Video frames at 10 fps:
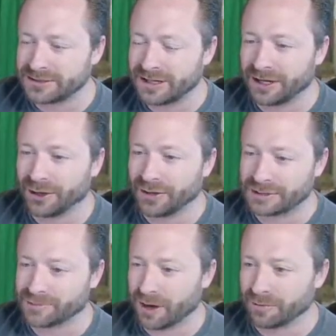I know
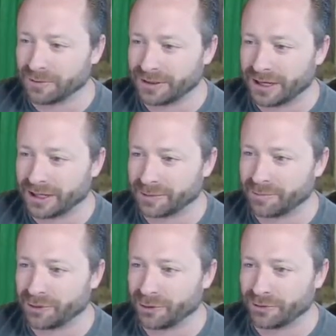that's probably not like
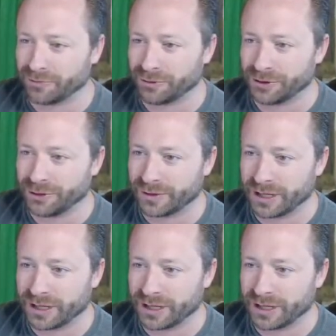beautiful to you